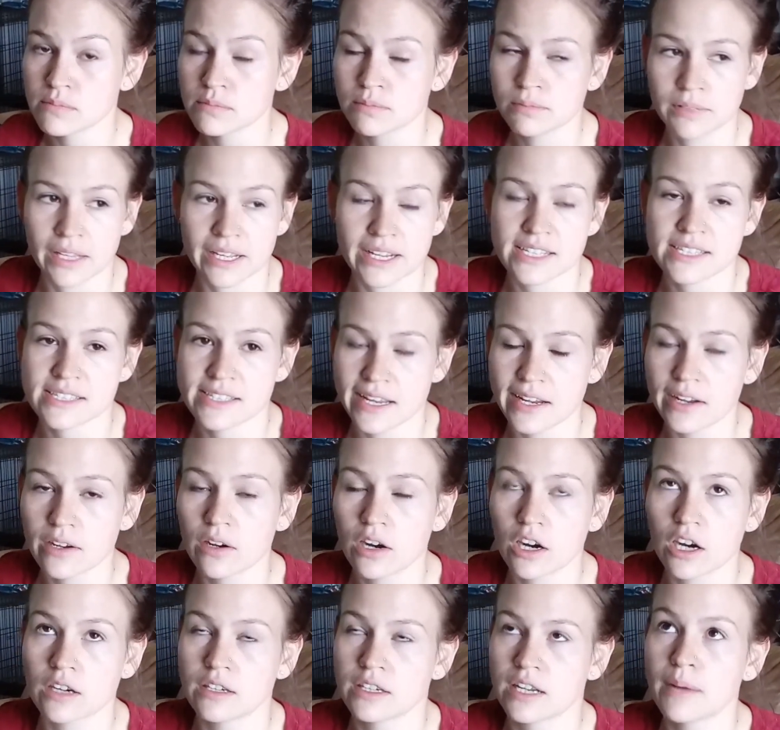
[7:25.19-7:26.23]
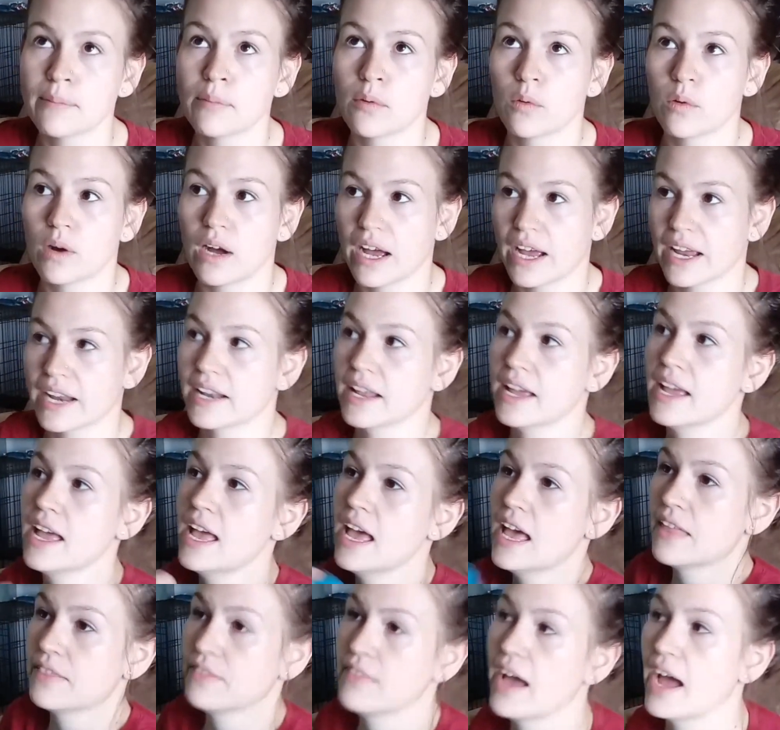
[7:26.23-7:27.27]
like single or double wide
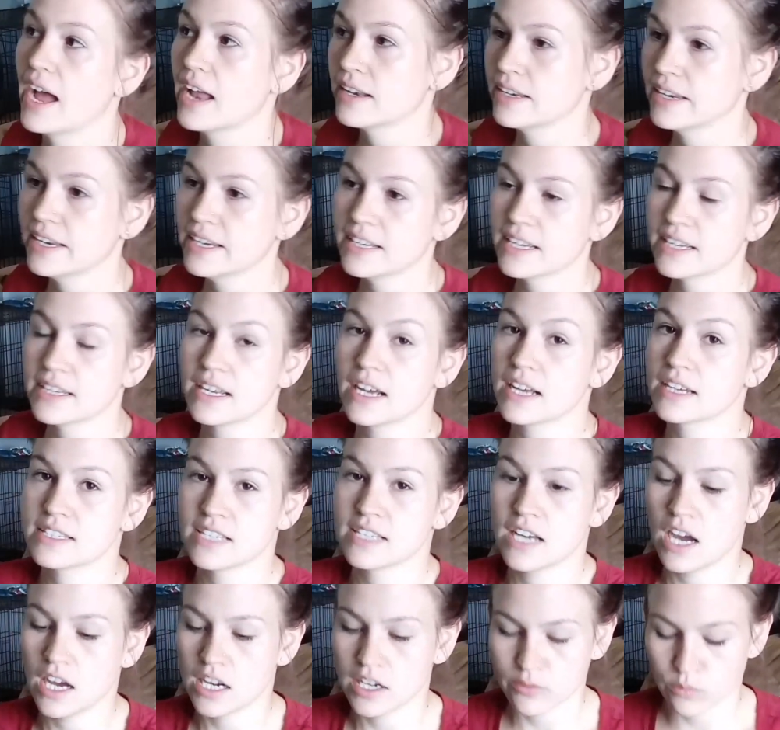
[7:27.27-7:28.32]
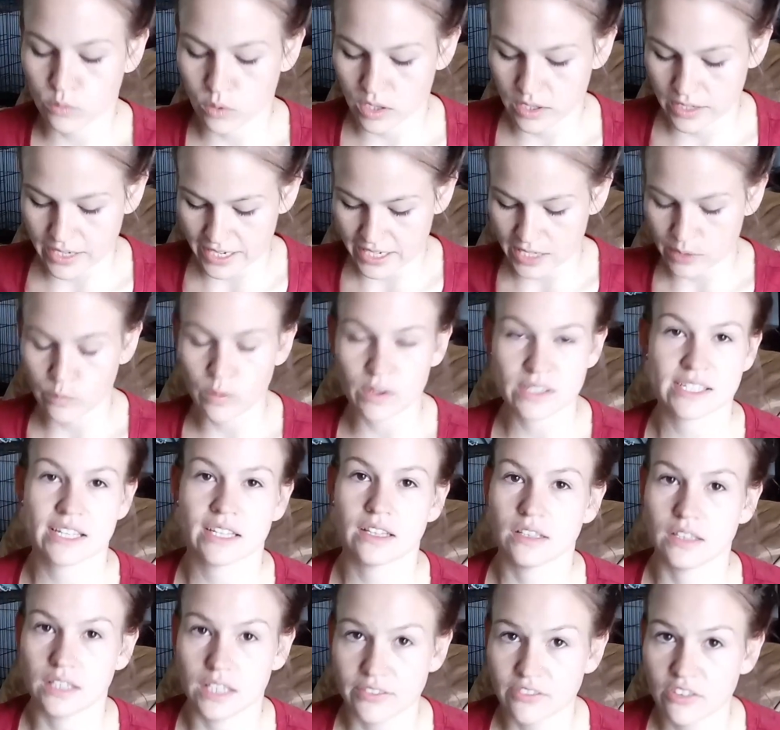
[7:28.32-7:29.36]
that needed a ton of work and it wasn't
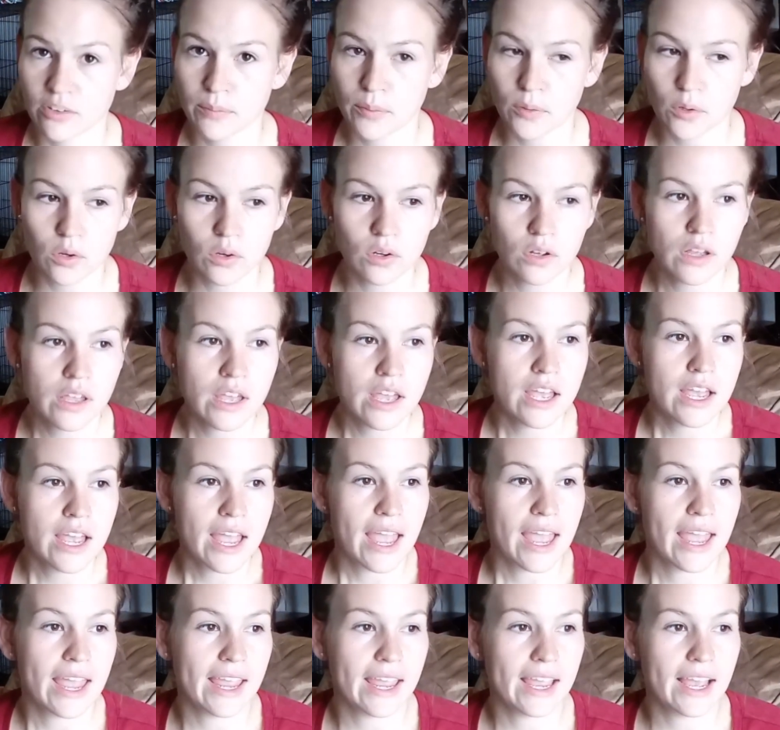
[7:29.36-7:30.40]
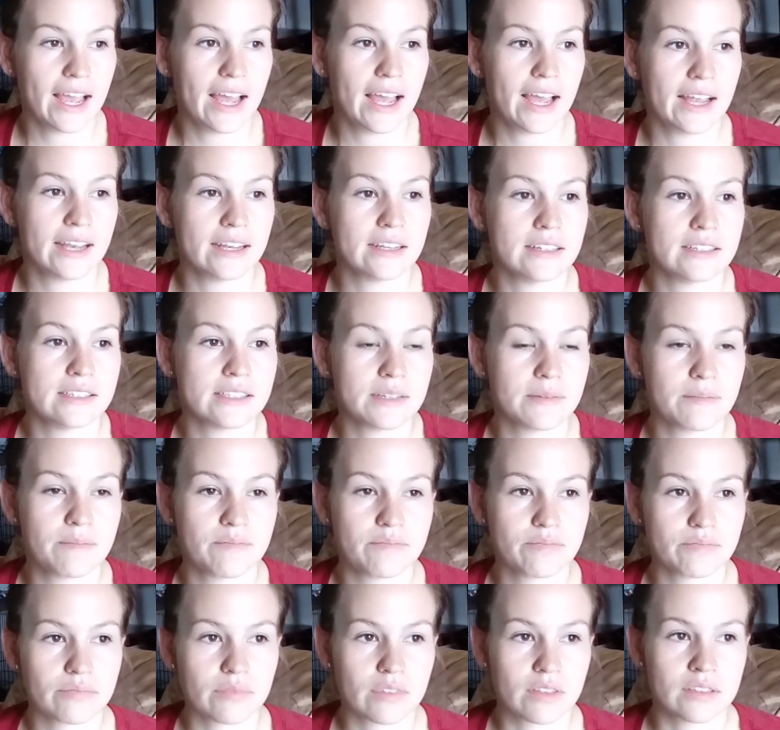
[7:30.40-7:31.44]
livable and
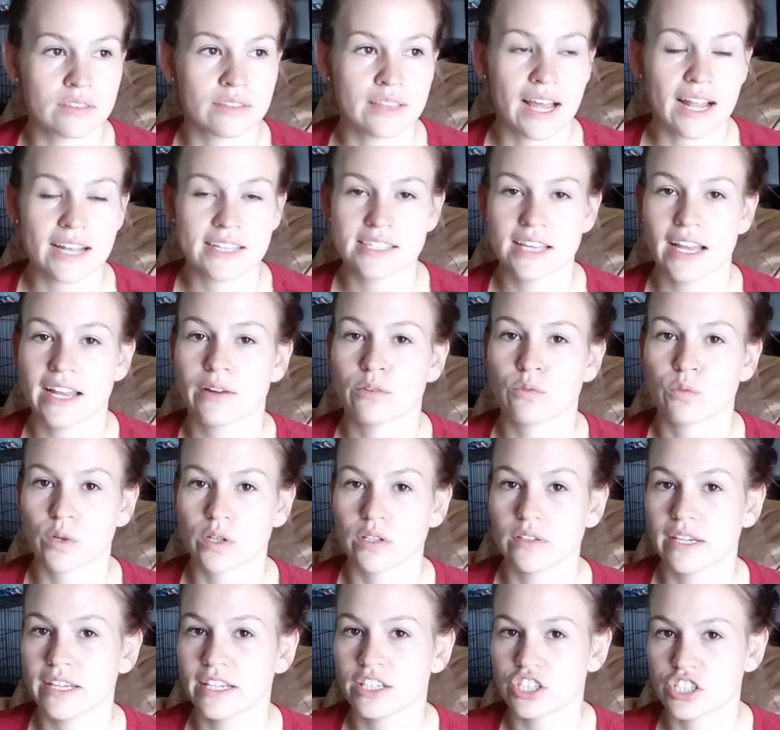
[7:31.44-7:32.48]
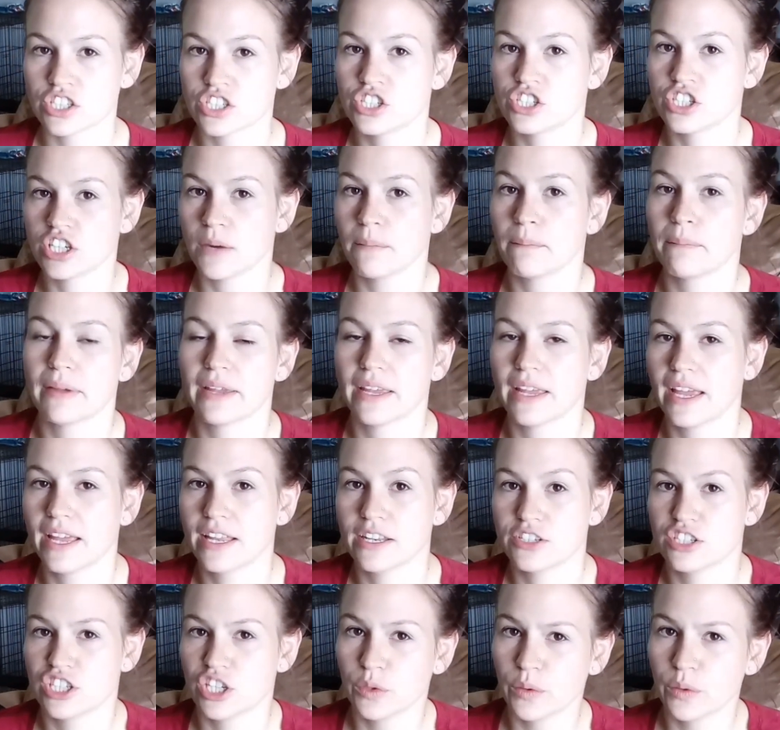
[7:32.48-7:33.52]
that's like really just jumping
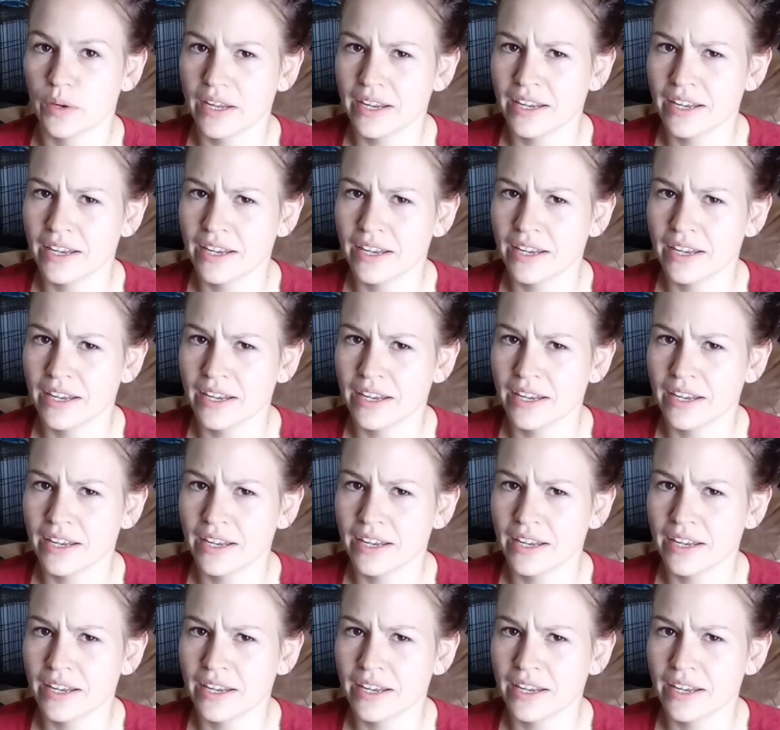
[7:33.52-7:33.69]
into it